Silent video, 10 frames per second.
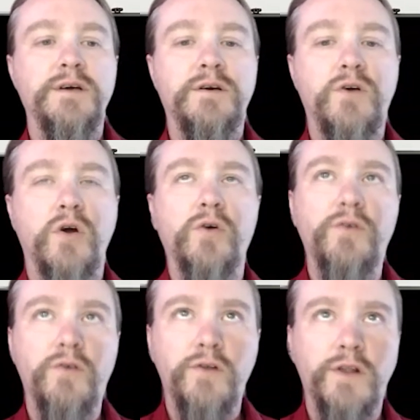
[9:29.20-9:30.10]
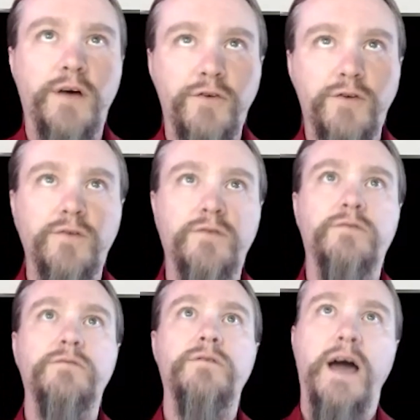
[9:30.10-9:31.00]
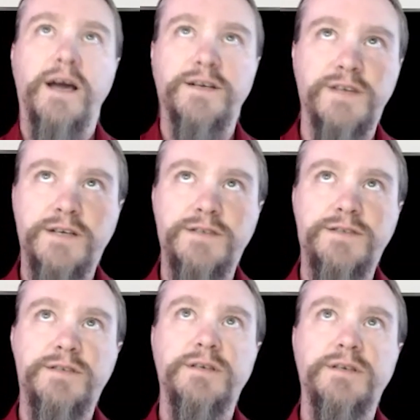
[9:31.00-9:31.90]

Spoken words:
kernel level access,